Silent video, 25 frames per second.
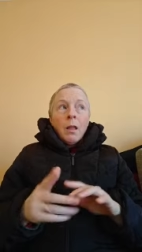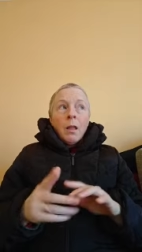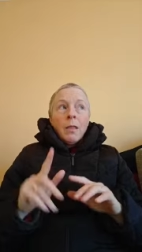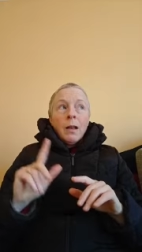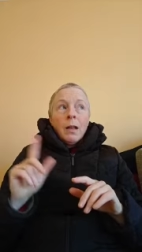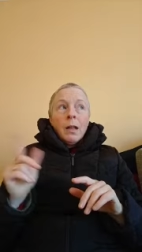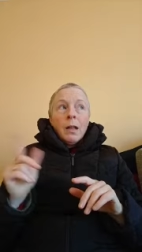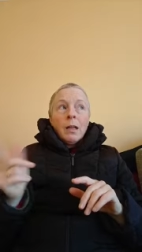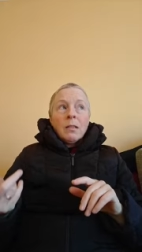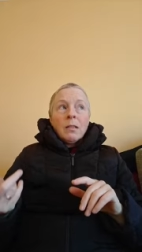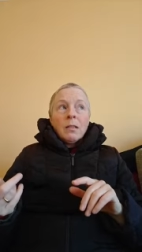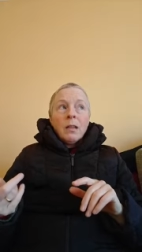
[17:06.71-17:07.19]

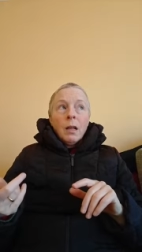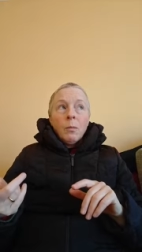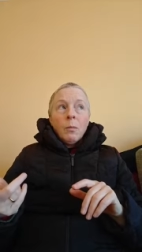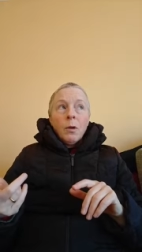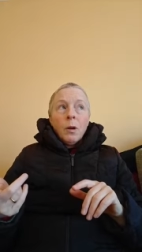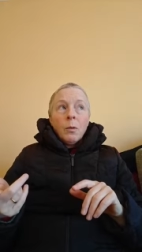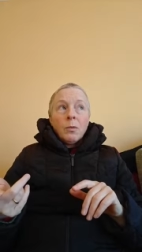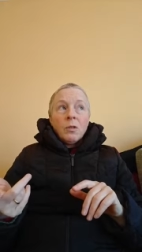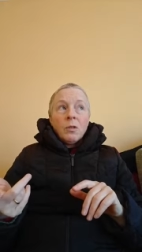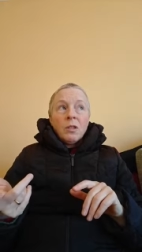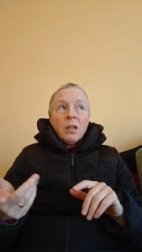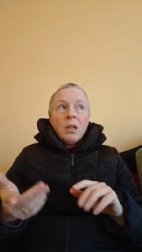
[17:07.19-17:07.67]
the last time
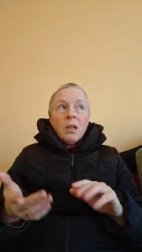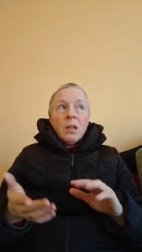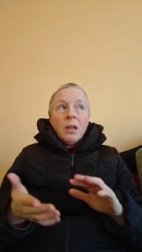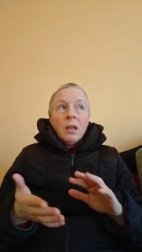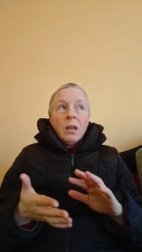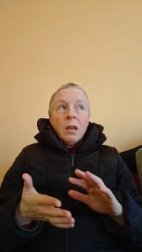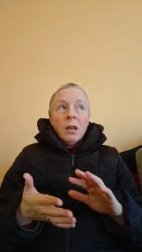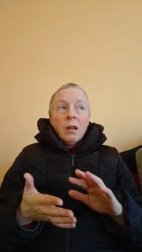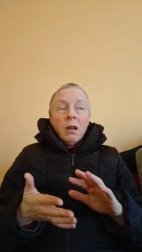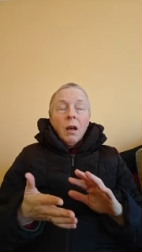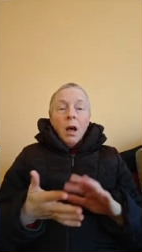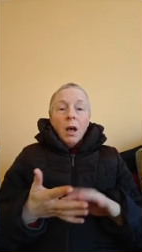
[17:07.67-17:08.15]
I was
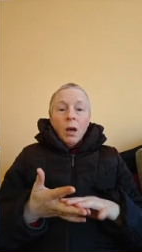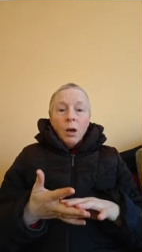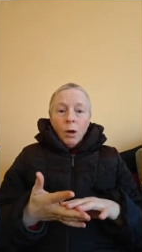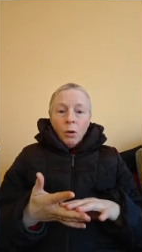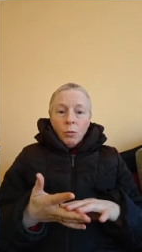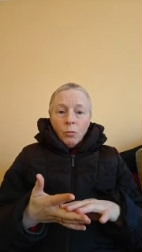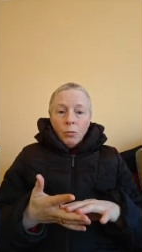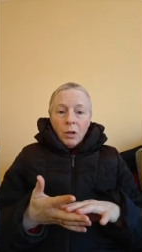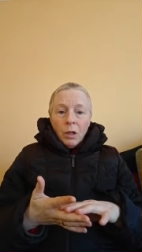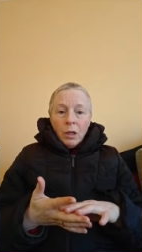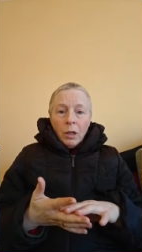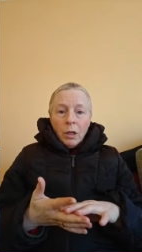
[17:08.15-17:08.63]
here, I
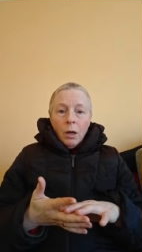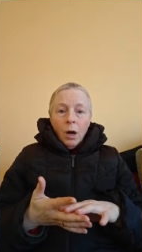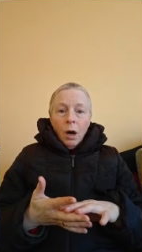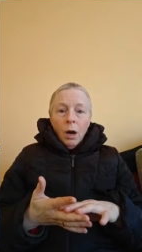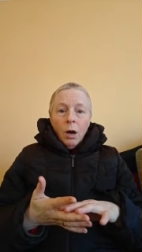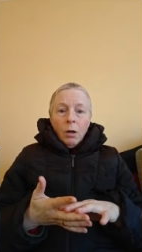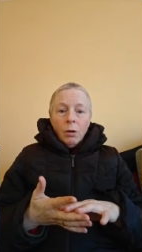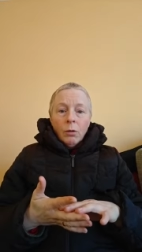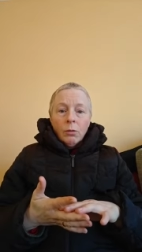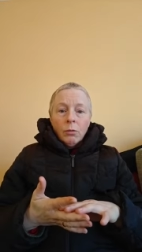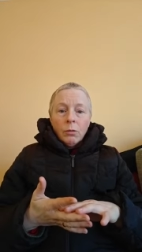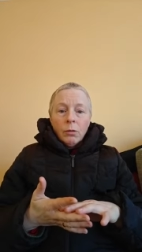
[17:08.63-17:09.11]
got really
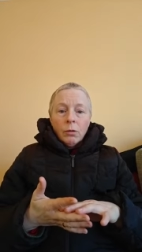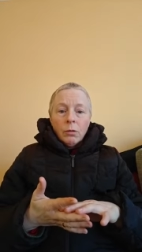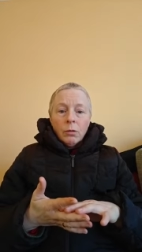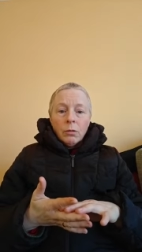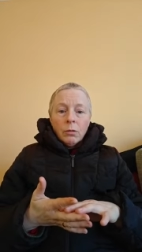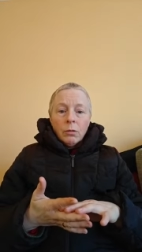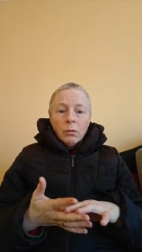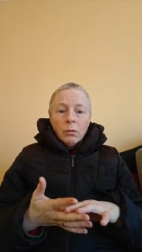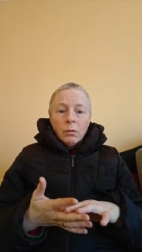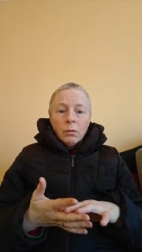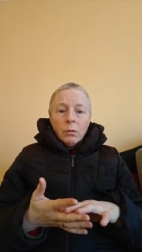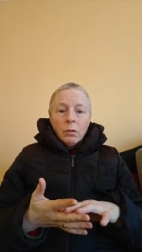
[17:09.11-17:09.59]
cold.
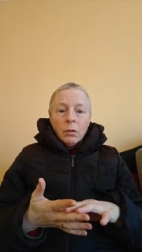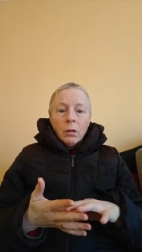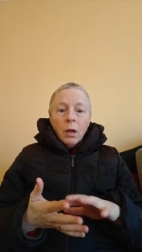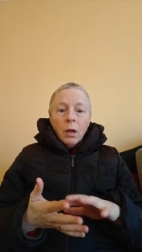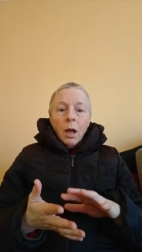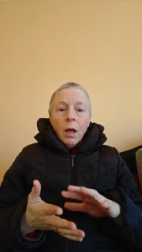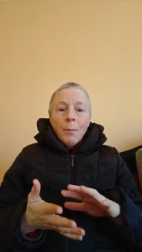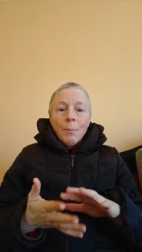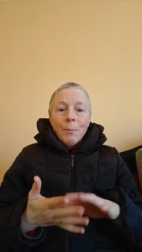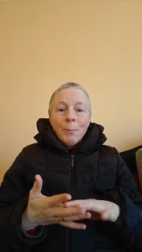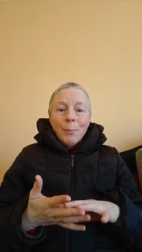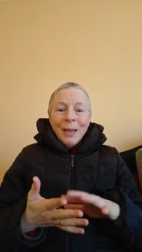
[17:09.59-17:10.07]

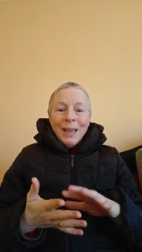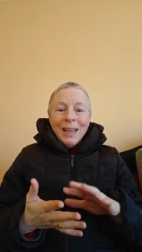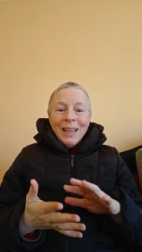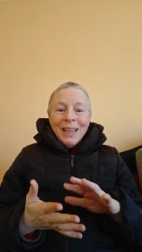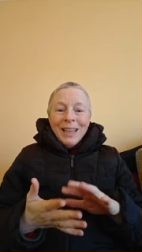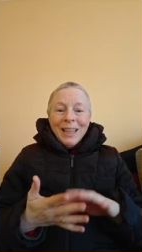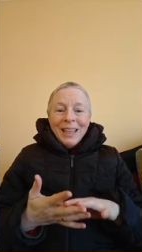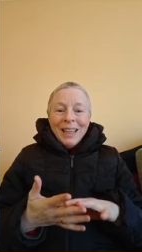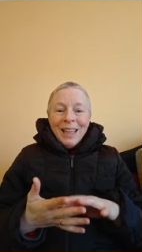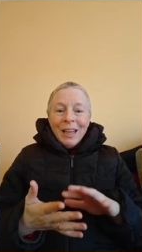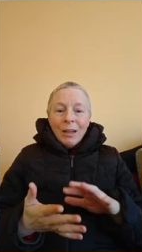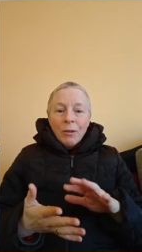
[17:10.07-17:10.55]
I
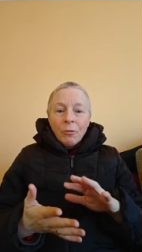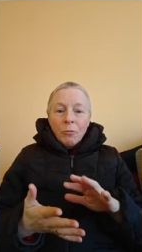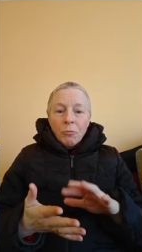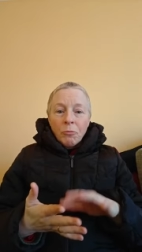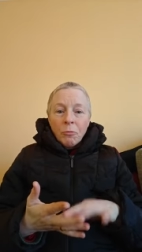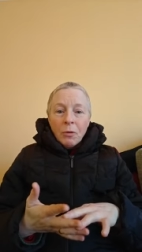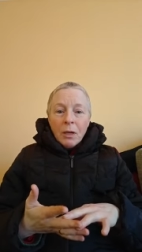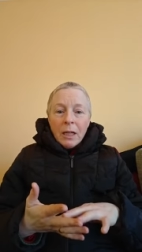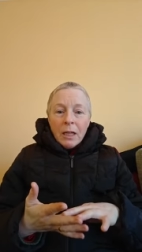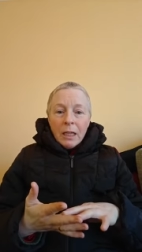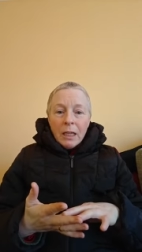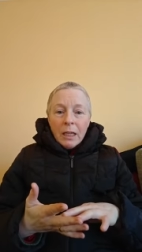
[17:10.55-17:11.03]
better get
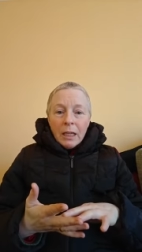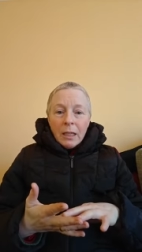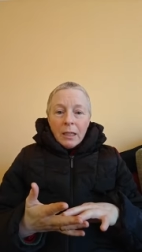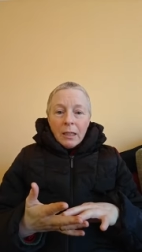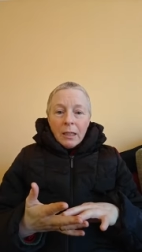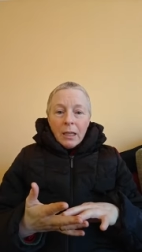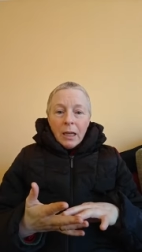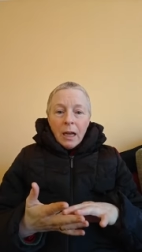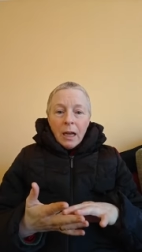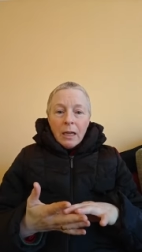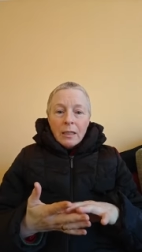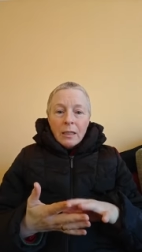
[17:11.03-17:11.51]
ready
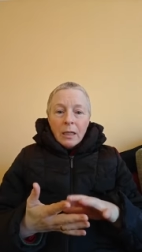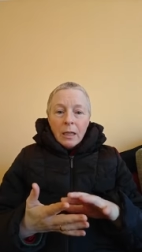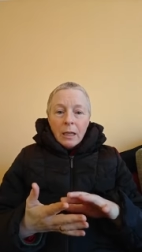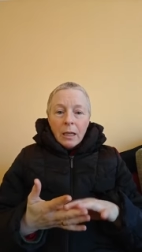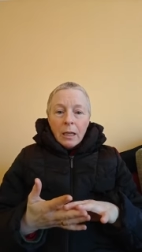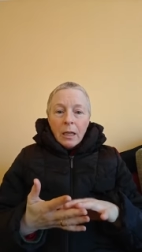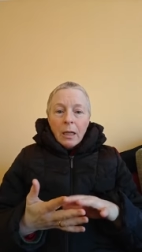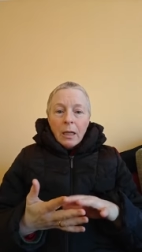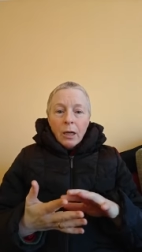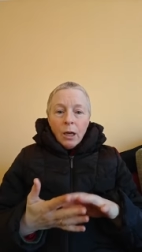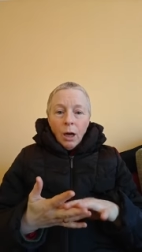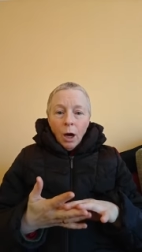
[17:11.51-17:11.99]
in case I
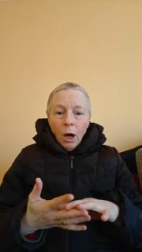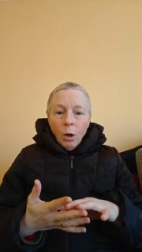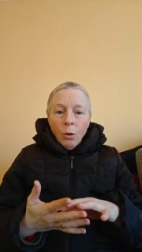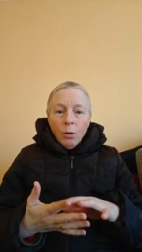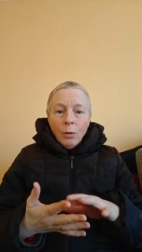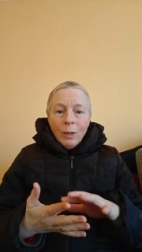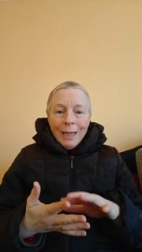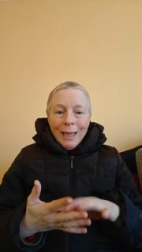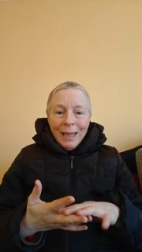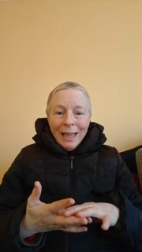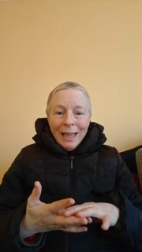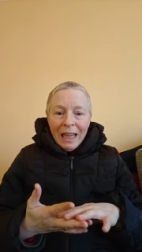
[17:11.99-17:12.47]
get
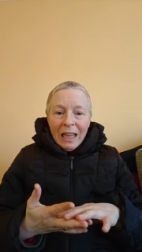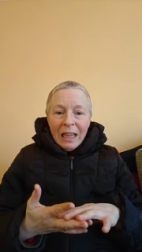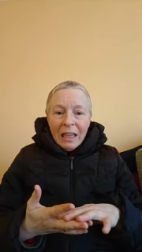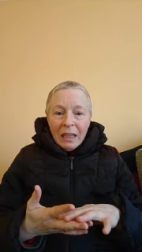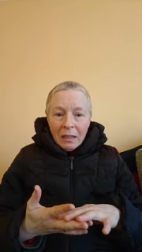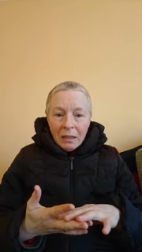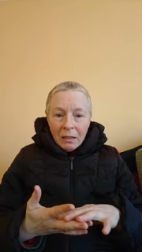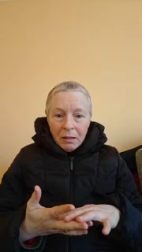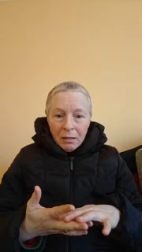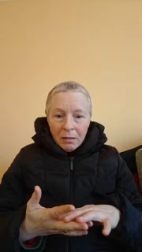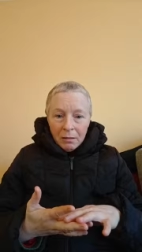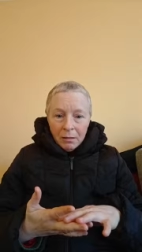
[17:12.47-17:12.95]
cold
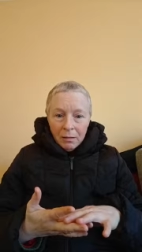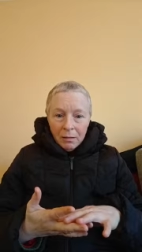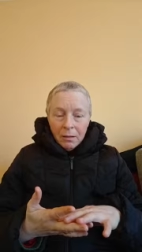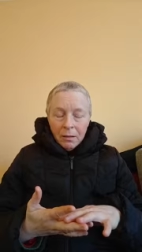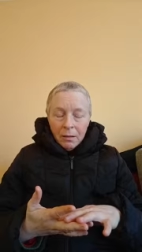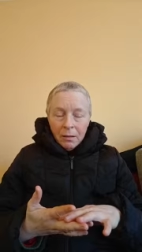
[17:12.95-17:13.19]
again.